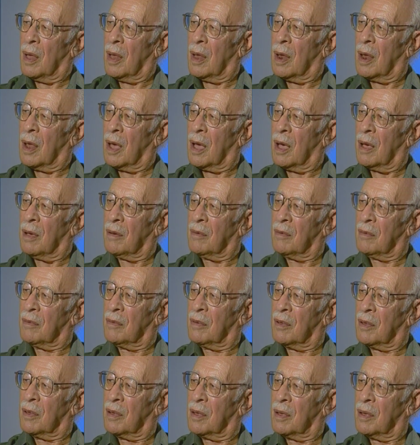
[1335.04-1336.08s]
And
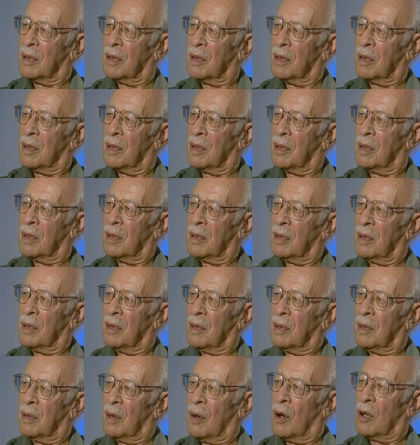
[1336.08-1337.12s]
I've
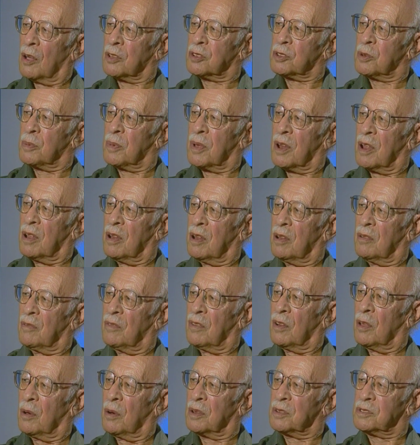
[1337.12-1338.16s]
also been
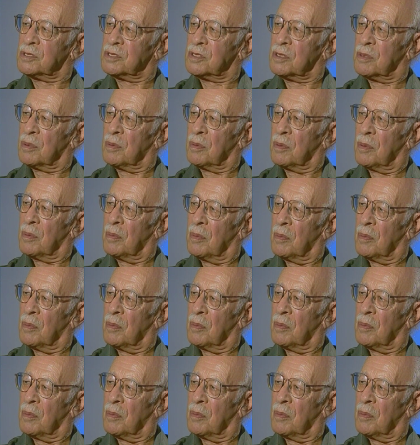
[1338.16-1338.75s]
influenced